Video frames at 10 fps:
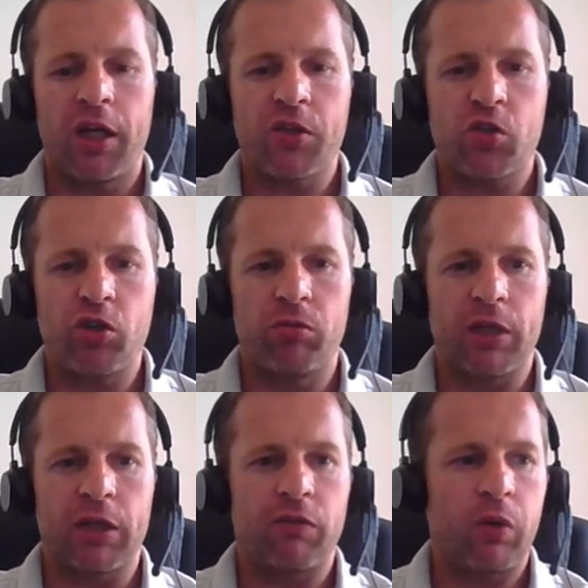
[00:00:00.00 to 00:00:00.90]

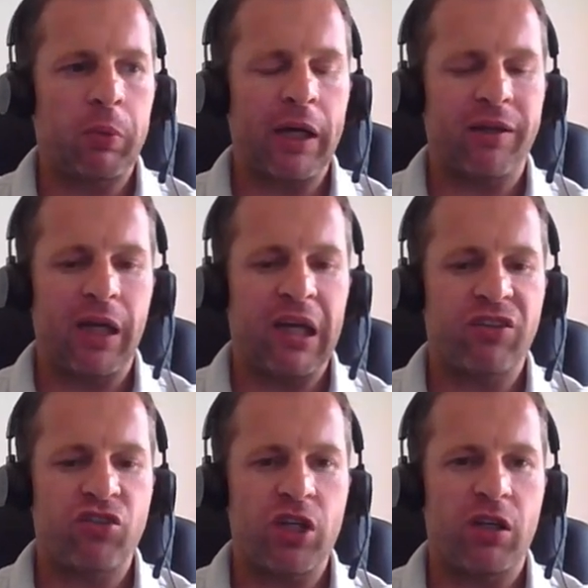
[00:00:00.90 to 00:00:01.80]
assumed that if you plug the
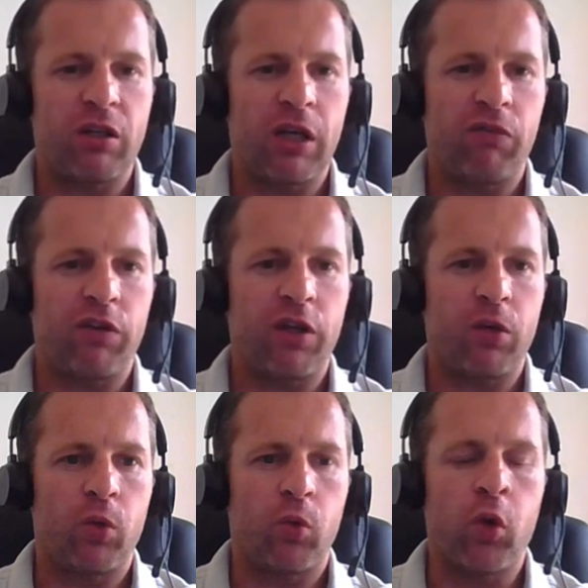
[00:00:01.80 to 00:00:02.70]
XG in,
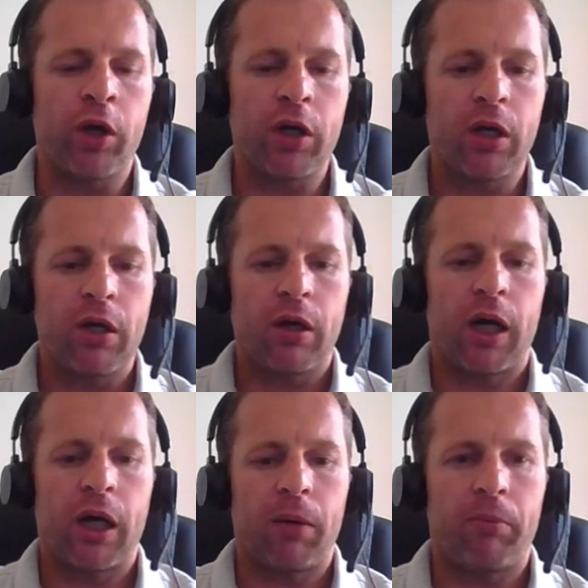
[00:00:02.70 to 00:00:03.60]
everything will work.
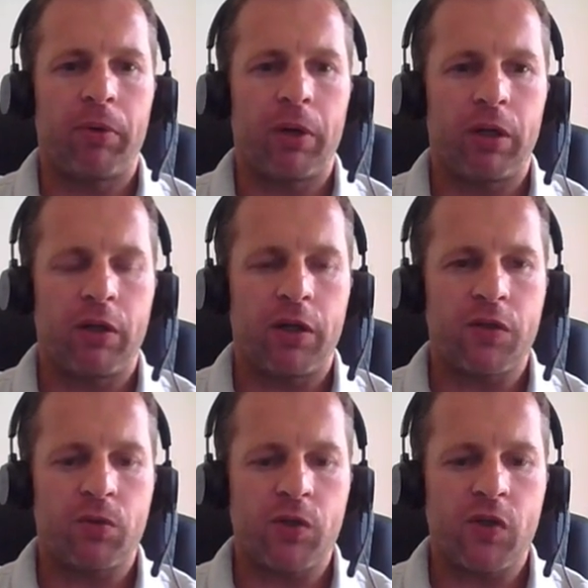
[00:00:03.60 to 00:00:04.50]

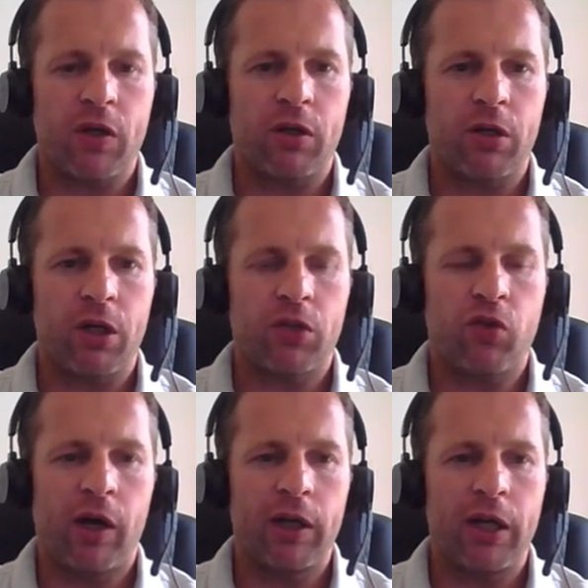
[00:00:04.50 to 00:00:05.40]
It was a
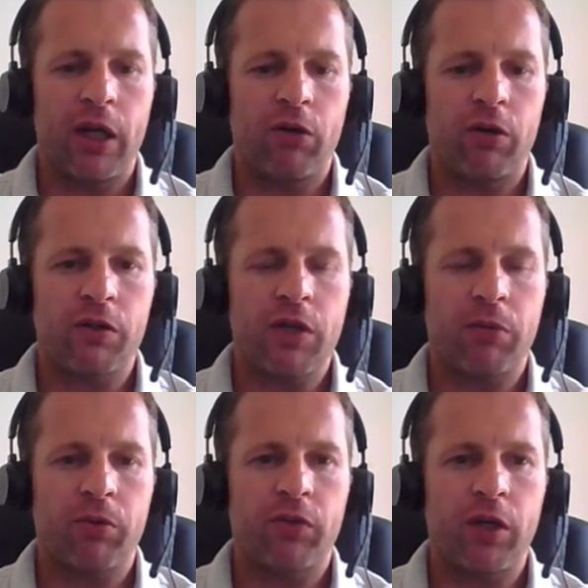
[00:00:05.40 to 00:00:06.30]
trial and error
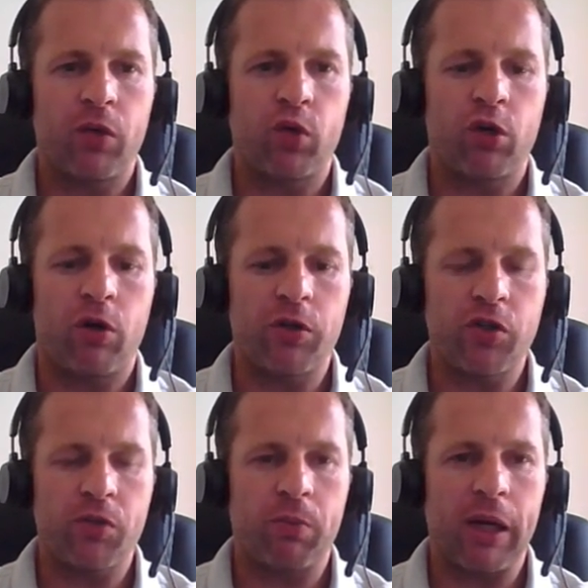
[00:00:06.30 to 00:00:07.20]
type of thing. We can't
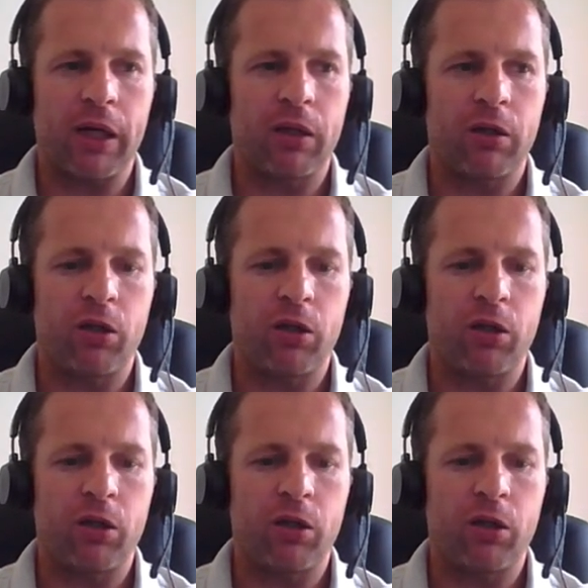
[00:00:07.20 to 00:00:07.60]
just plug in a new